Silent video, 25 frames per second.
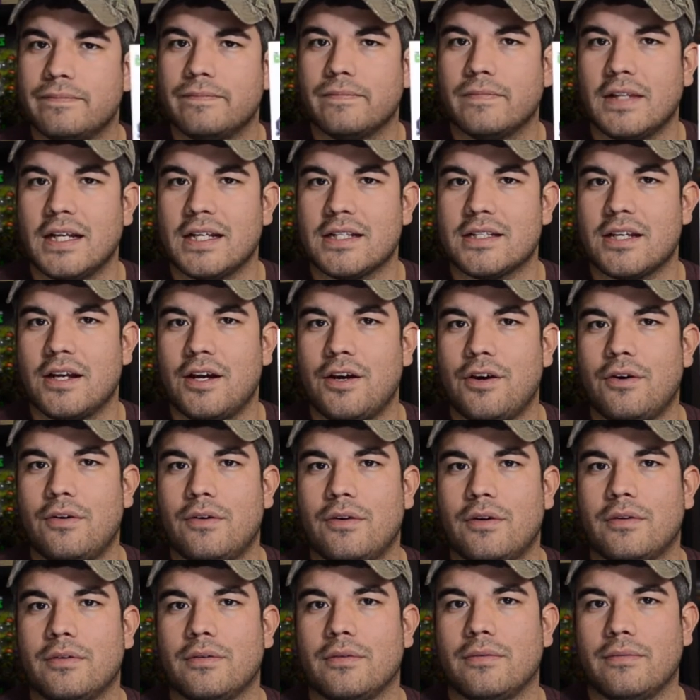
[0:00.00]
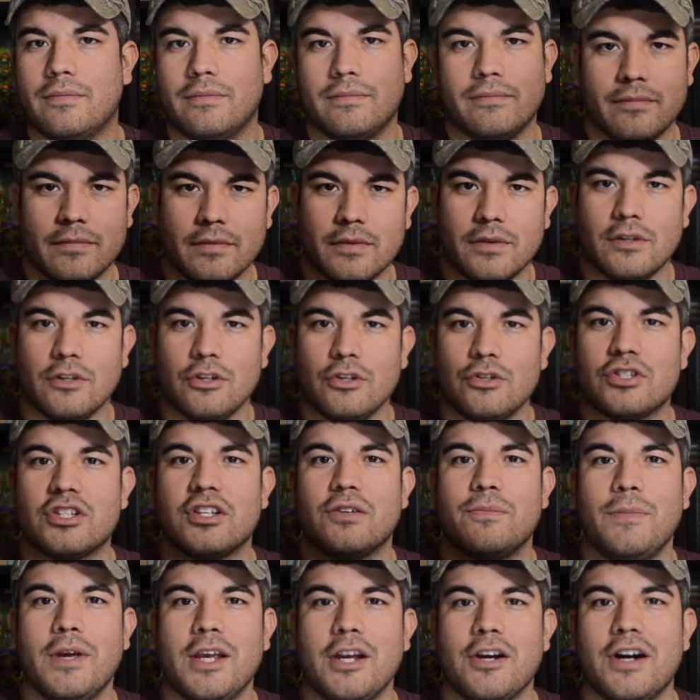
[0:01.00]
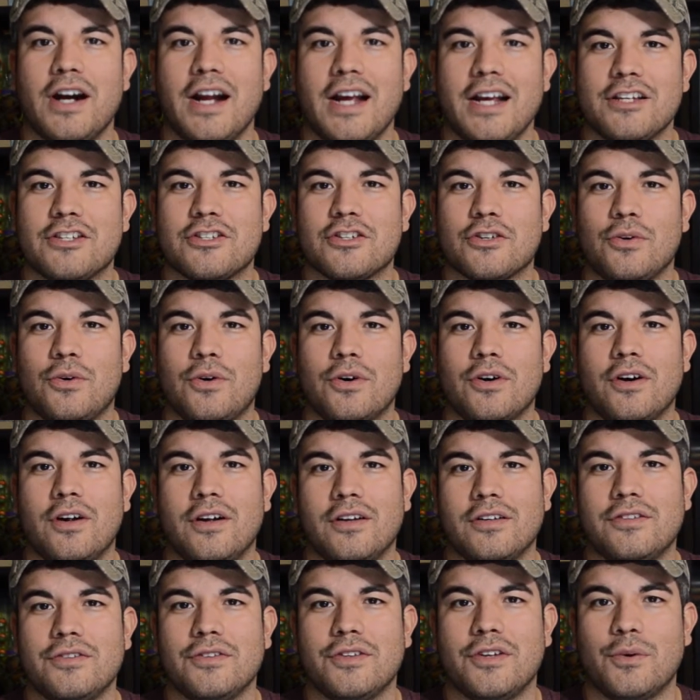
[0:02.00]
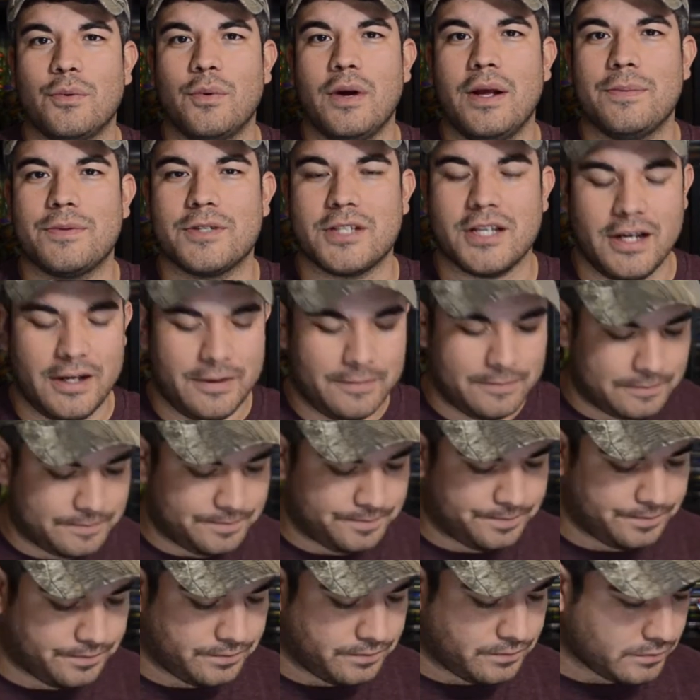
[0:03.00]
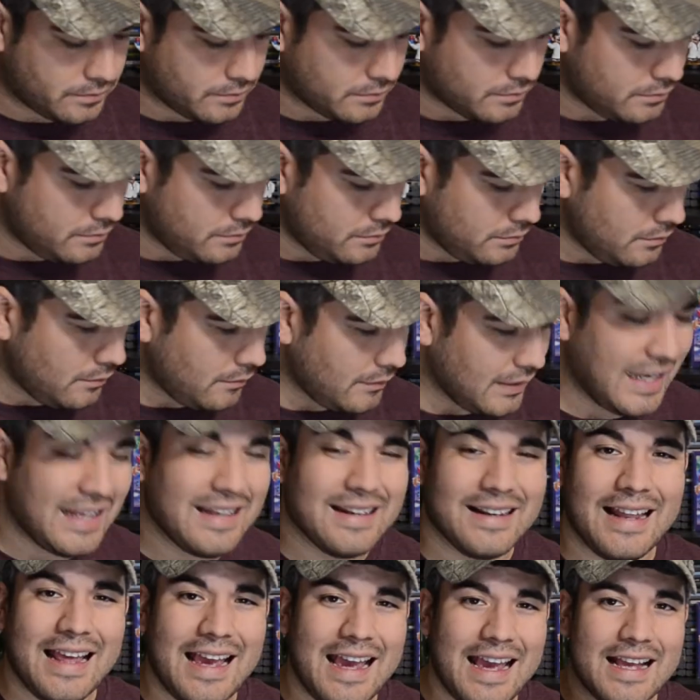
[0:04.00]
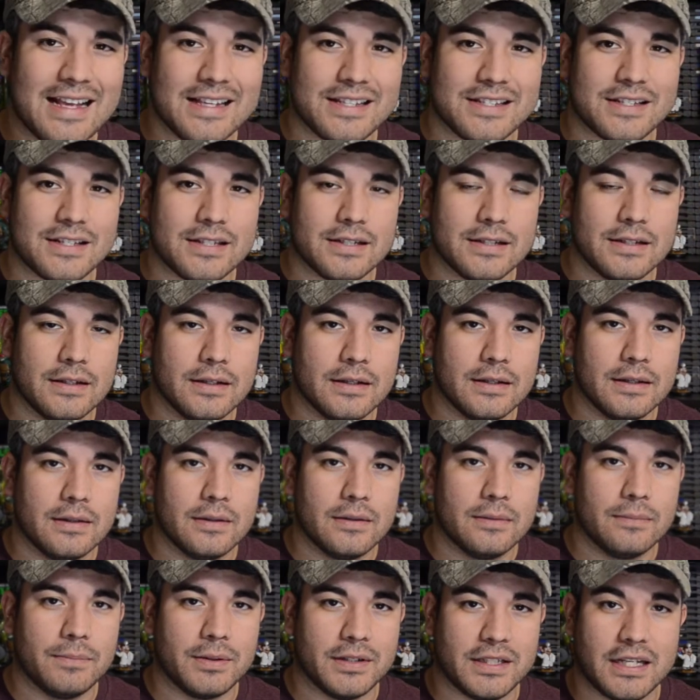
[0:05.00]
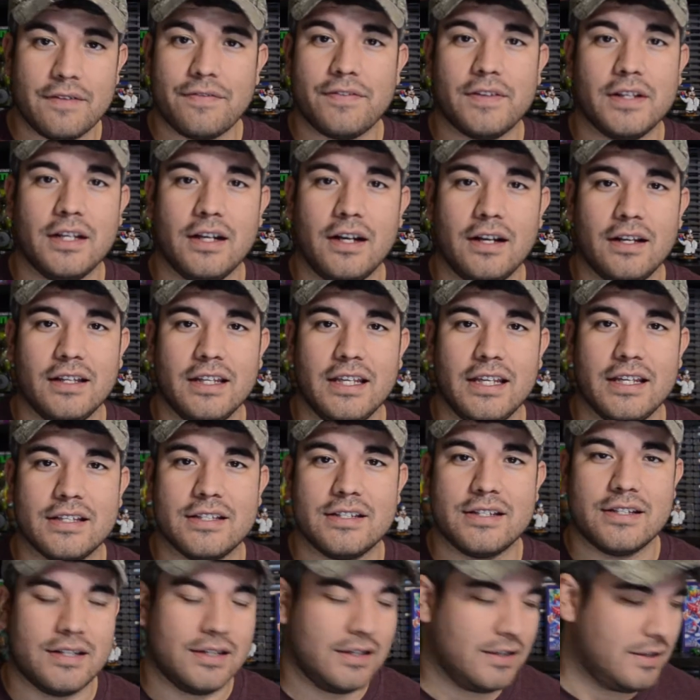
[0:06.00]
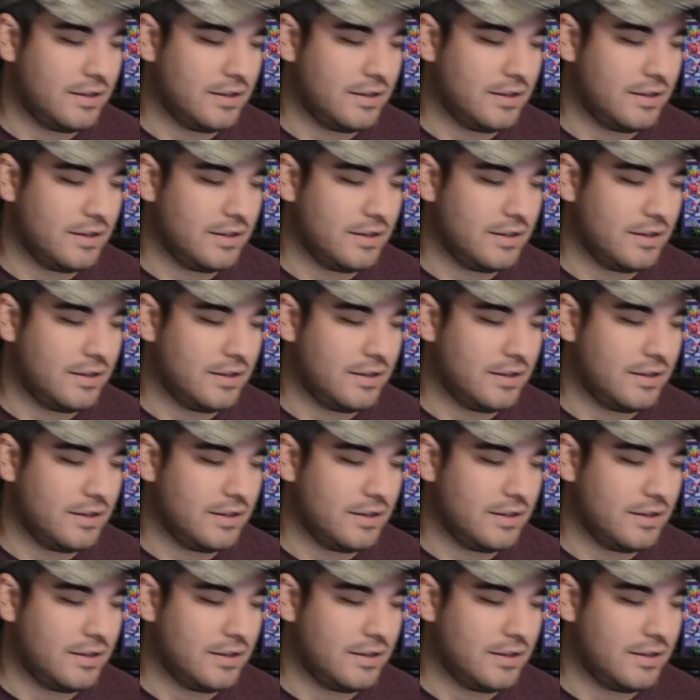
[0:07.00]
that's how you submit your high score onto their website. And last, but definitely not least,